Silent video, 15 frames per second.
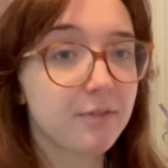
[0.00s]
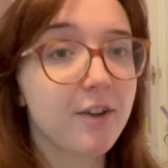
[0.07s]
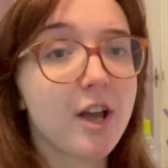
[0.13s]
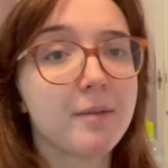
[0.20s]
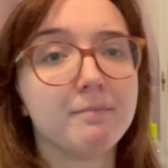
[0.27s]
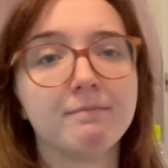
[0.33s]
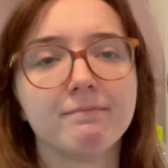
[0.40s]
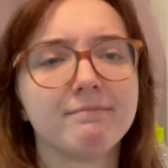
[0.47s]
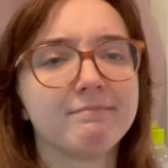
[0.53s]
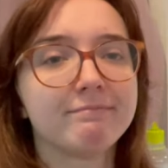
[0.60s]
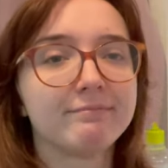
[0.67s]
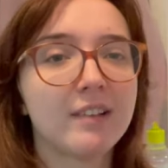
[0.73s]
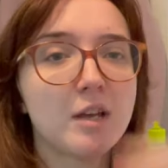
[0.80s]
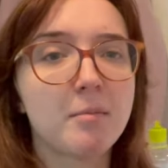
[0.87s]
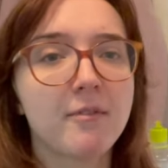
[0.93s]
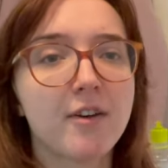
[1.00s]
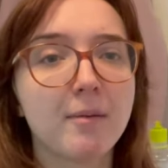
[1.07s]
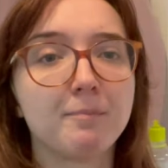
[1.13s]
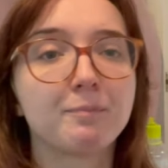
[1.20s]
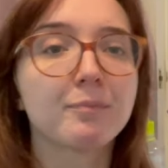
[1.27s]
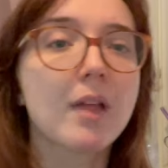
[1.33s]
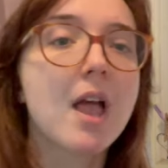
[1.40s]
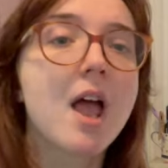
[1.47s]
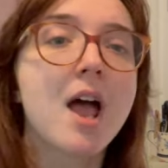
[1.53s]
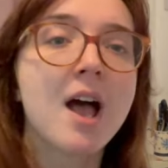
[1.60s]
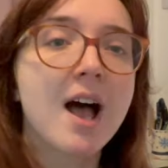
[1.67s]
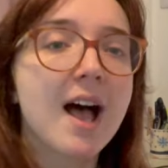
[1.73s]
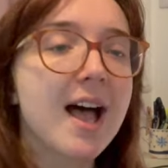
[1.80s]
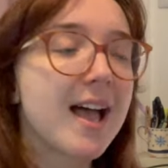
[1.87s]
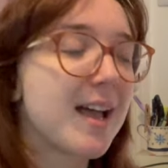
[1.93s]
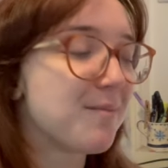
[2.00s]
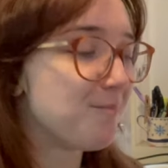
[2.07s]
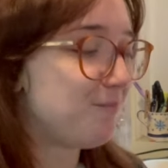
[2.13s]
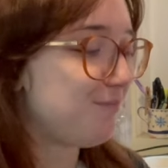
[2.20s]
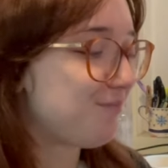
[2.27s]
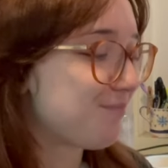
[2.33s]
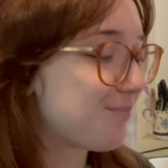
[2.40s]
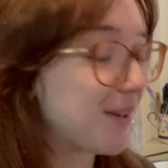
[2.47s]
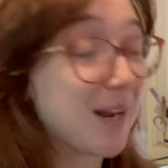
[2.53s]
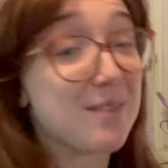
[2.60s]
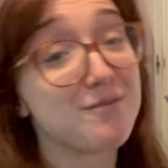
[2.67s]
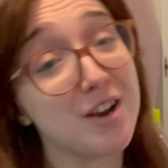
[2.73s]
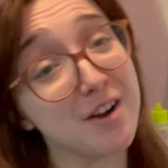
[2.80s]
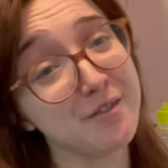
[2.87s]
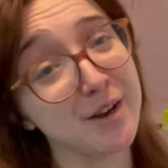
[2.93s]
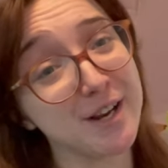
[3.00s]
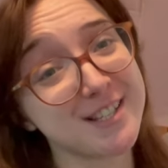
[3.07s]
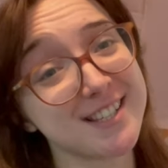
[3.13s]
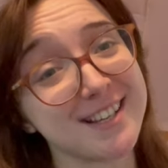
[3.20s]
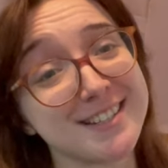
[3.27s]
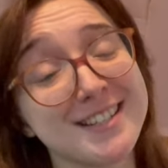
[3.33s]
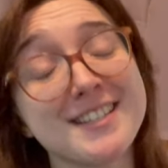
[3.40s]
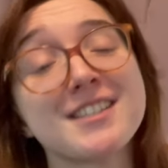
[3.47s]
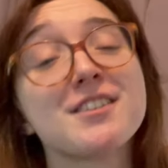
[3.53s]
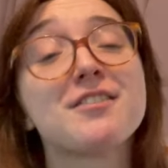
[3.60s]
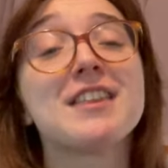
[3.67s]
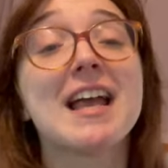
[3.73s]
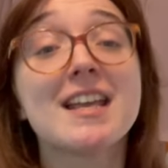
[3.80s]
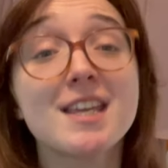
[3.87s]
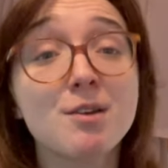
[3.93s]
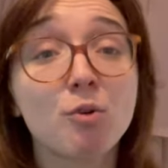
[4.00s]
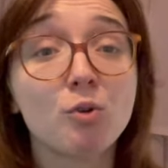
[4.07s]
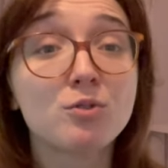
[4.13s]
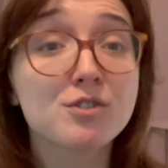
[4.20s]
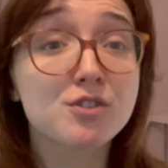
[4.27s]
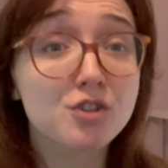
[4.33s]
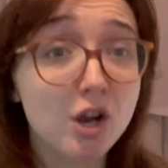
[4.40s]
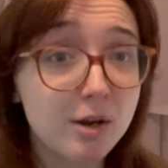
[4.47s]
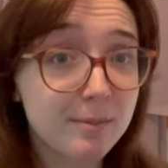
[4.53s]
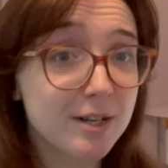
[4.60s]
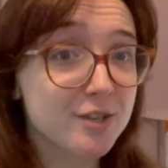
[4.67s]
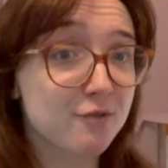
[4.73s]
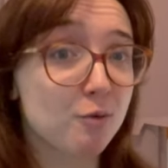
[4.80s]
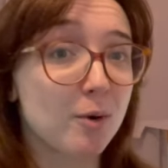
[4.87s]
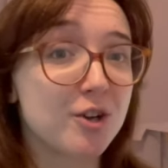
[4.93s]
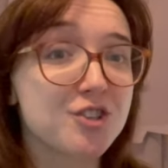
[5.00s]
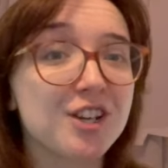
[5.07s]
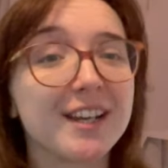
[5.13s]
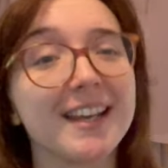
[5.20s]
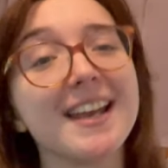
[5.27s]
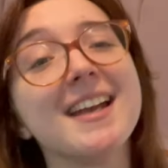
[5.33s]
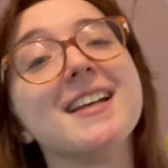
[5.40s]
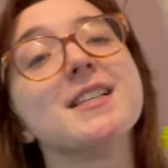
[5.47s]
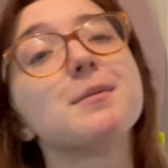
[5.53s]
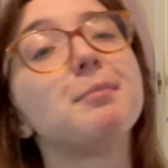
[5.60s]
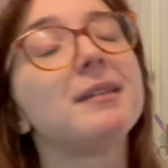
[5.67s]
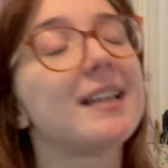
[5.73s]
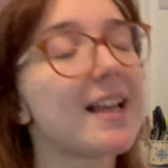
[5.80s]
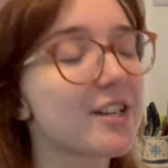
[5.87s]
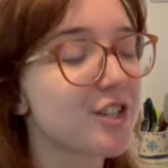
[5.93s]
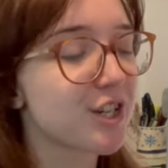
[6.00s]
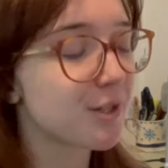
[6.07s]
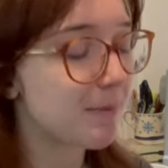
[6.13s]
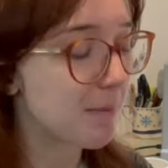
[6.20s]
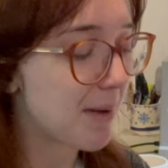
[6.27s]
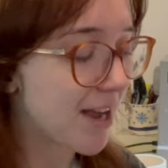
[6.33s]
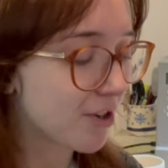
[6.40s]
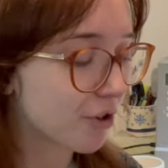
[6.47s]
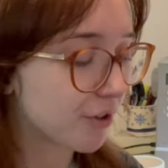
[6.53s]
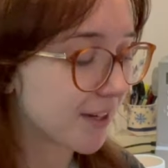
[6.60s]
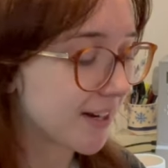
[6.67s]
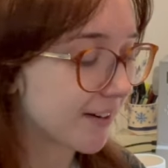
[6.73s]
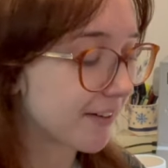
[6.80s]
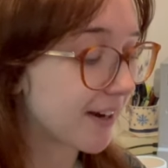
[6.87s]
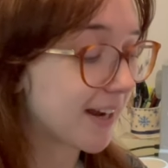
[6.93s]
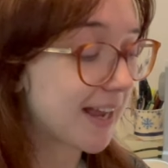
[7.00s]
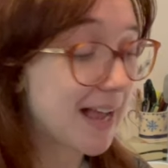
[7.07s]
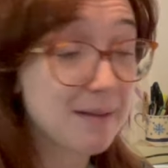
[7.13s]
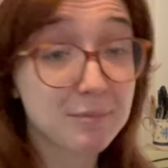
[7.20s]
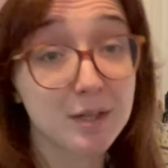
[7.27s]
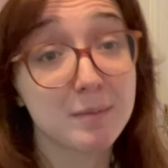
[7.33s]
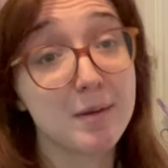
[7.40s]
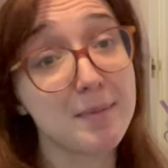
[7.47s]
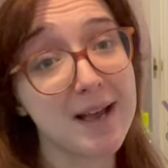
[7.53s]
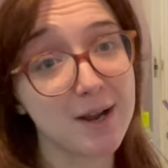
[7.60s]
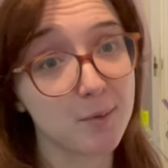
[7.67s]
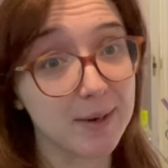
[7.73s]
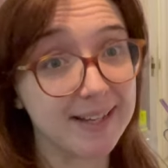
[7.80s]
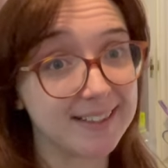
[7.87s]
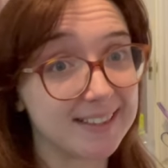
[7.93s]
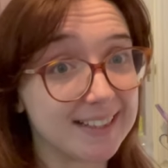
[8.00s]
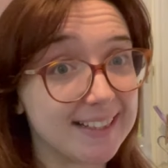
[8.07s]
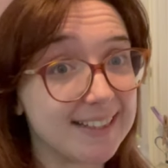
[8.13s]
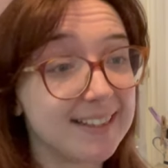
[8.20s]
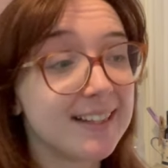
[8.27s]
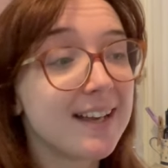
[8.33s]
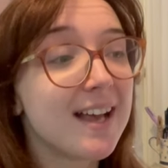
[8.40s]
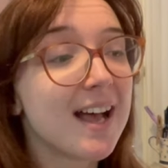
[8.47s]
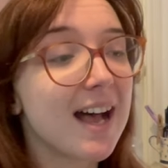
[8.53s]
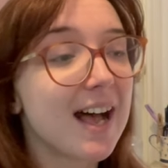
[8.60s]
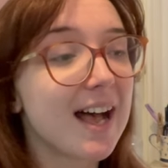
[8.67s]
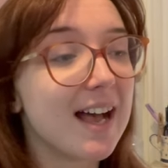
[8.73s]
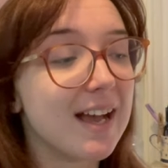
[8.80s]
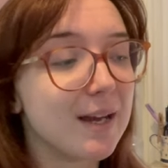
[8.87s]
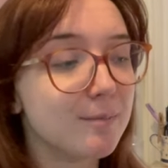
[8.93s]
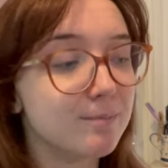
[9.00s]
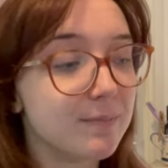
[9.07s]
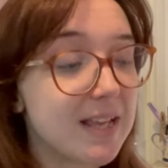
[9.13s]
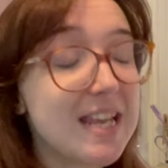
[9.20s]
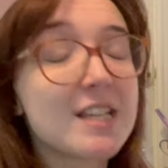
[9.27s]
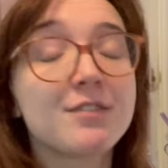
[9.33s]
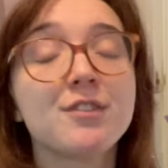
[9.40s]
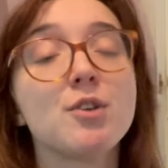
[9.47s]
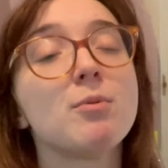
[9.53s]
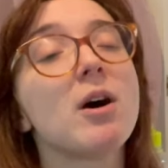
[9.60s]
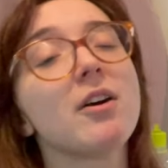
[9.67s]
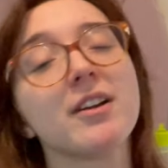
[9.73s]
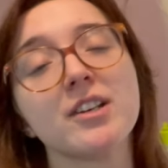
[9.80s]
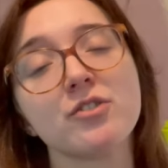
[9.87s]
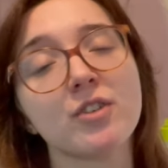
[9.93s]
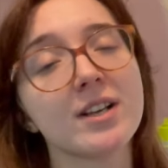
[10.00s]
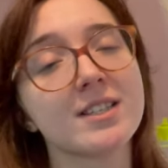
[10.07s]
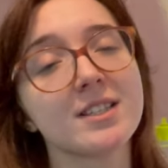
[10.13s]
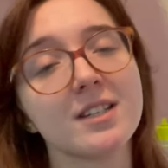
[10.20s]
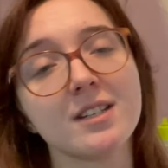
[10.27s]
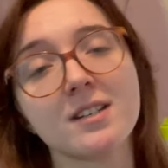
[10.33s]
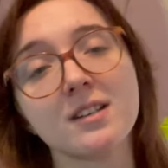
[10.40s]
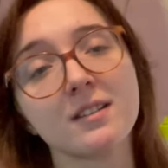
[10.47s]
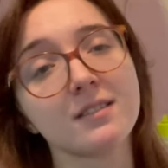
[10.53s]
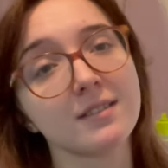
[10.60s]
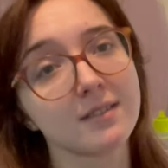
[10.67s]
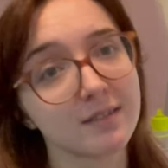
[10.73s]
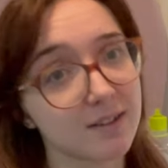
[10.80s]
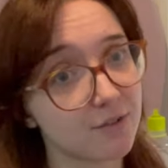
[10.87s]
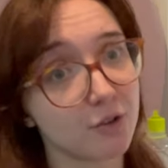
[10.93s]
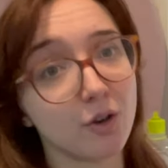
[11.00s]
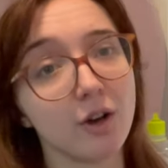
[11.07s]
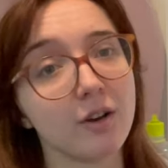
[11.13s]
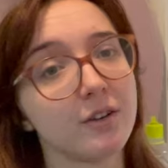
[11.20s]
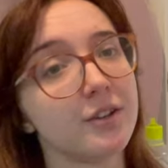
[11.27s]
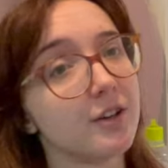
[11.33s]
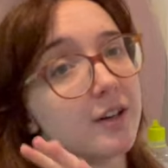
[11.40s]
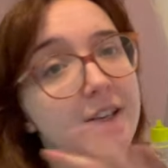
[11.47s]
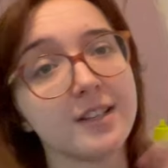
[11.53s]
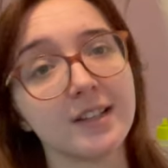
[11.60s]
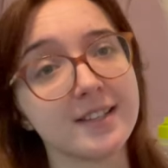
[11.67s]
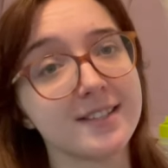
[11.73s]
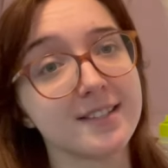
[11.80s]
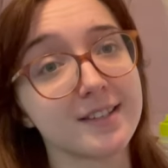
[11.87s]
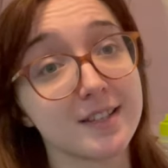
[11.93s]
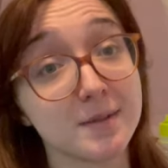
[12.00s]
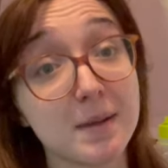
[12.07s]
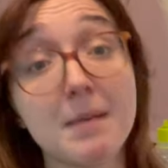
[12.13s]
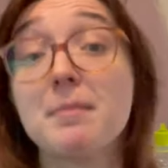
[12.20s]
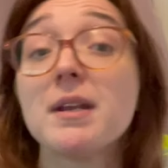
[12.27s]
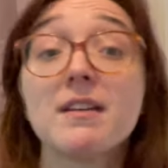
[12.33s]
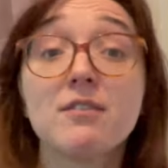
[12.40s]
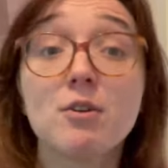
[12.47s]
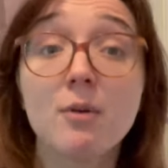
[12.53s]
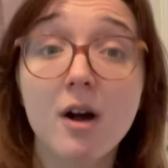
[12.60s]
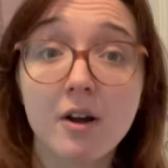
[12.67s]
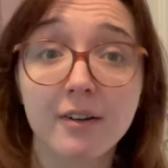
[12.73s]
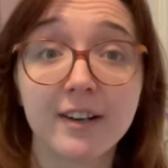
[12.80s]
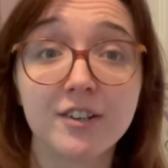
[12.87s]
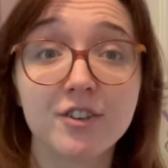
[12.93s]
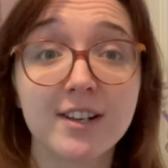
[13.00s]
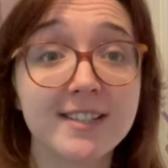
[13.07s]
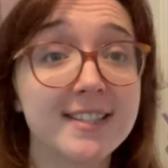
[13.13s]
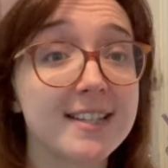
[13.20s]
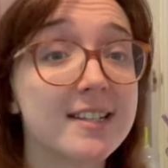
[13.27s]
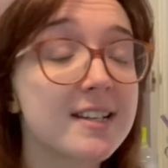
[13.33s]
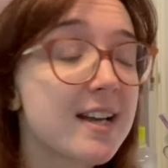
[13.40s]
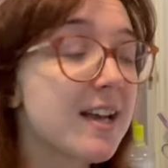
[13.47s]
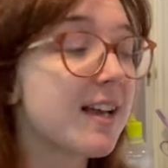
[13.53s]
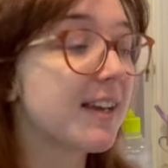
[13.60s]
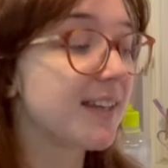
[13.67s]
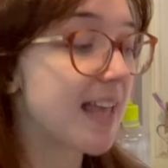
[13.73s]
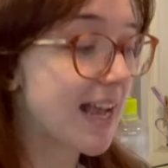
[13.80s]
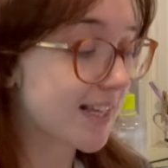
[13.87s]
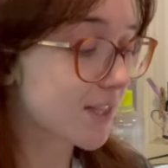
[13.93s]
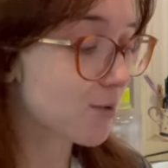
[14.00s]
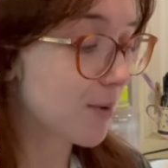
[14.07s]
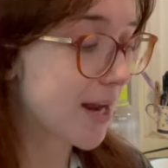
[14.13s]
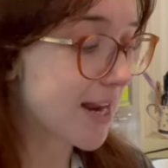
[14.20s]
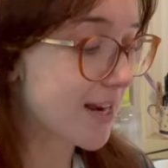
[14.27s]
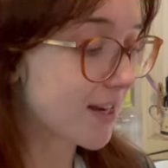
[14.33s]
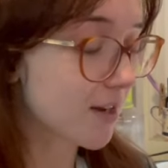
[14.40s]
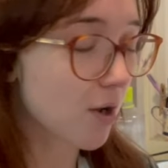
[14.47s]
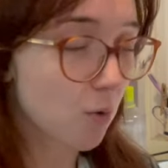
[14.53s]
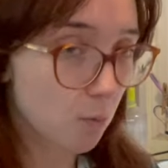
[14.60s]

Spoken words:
fine. It'll be fine. But I'm very, very excited. So thank you all so much for watching. It is a pleasure to be back on here. I am going to be back weekly. If you are interested, if you're not, you don't need to listen to this bit, but if you are interested, next week